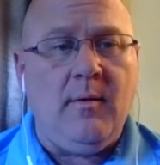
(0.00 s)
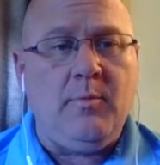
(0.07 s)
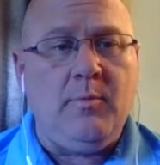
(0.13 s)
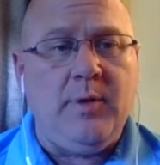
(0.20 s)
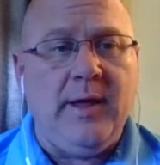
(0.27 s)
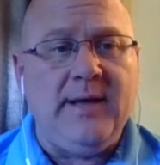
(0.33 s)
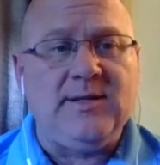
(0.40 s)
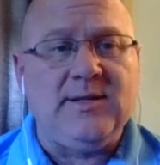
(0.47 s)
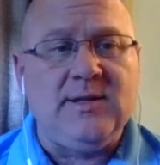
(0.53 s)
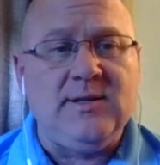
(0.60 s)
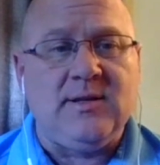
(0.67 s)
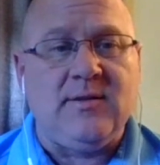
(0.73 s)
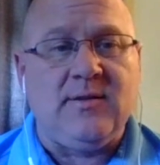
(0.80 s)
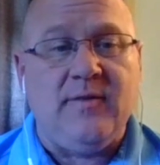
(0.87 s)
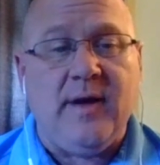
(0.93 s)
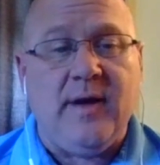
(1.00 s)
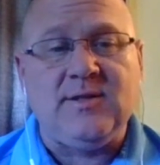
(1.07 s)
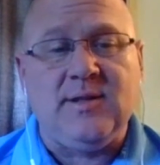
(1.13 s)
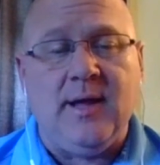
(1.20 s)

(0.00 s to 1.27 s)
places and events.